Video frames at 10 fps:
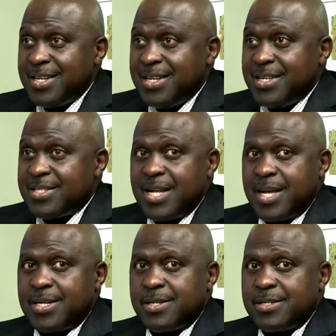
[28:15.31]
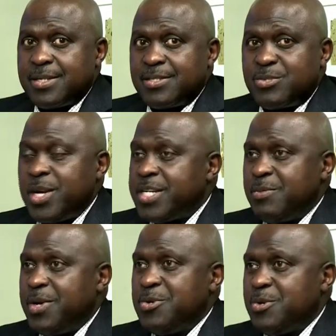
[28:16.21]
it's like
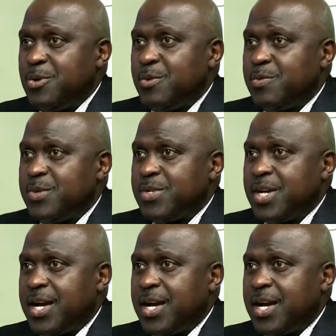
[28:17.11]
straight away you know